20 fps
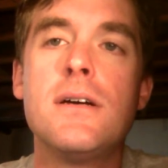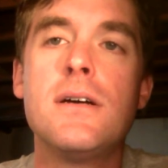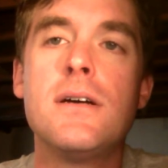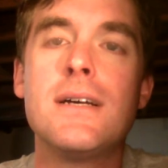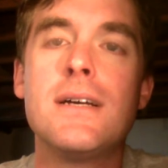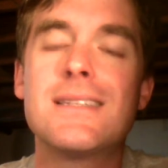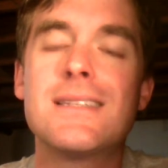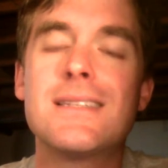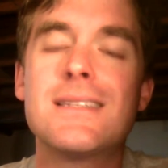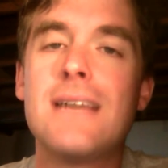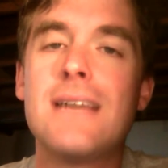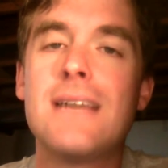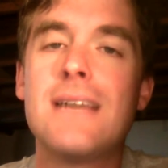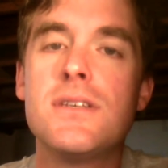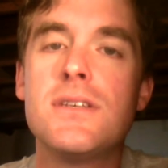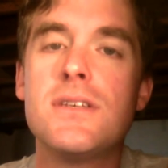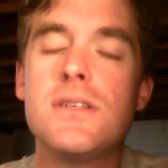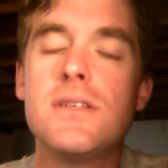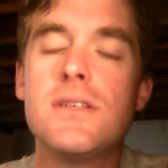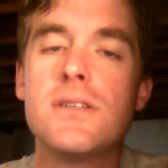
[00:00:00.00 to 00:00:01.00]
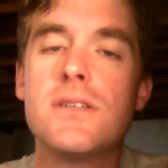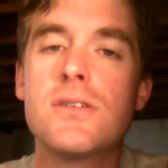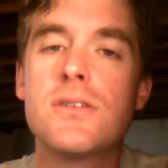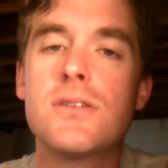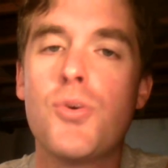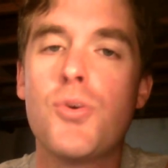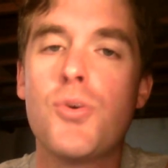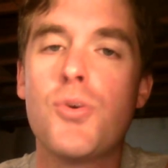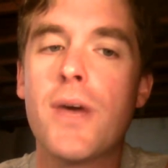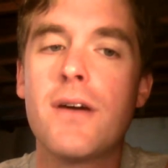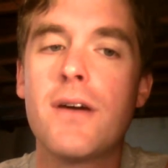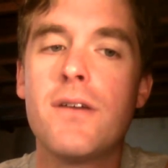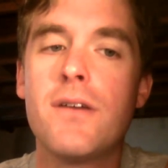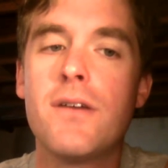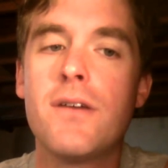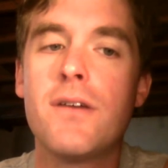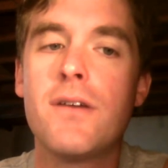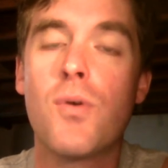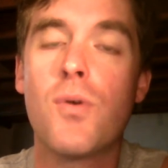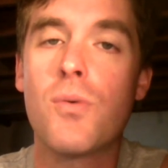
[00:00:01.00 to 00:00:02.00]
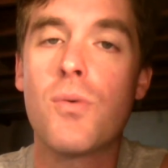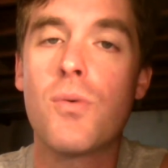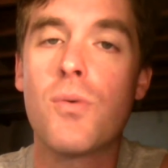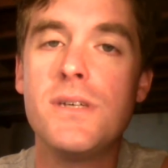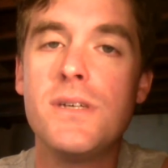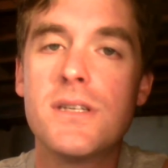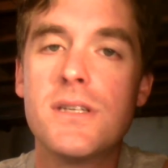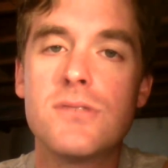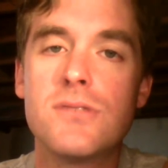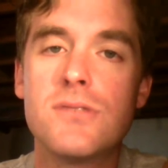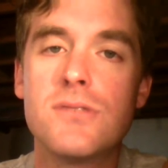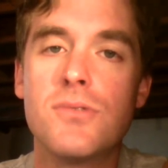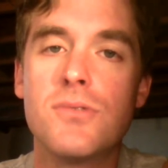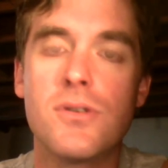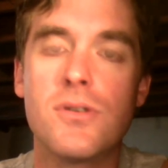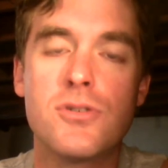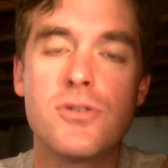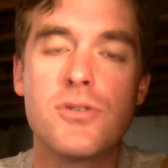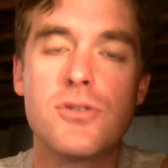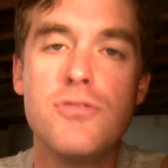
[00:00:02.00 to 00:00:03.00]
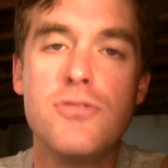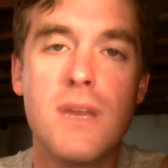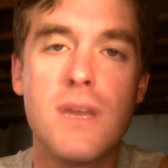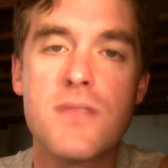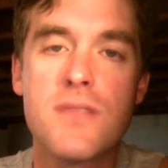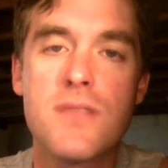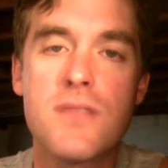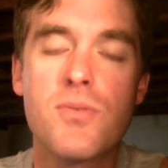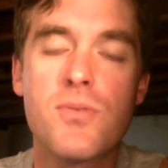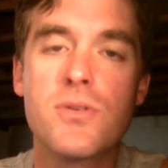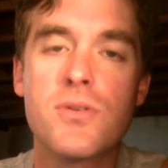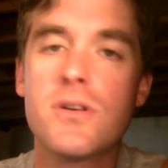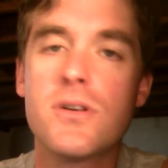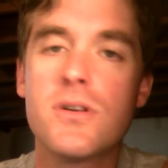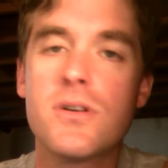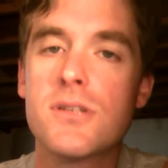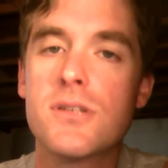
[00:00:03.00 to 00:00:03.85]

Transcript: it's not these quick 4 weeks or 2-month protocols.